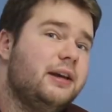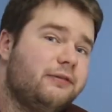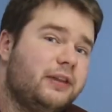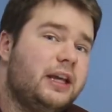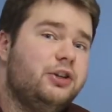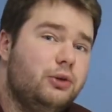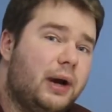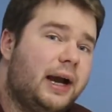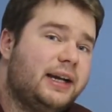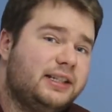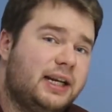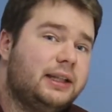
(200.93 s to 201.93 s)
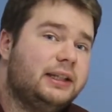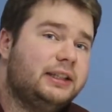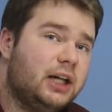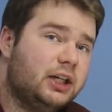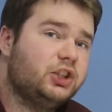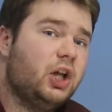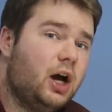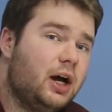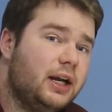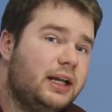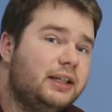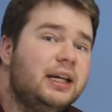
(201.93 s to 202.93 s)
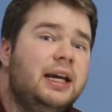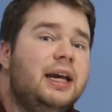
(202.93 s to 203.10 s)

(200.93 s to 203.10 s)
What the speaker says: if they do accidentally touch the hot end,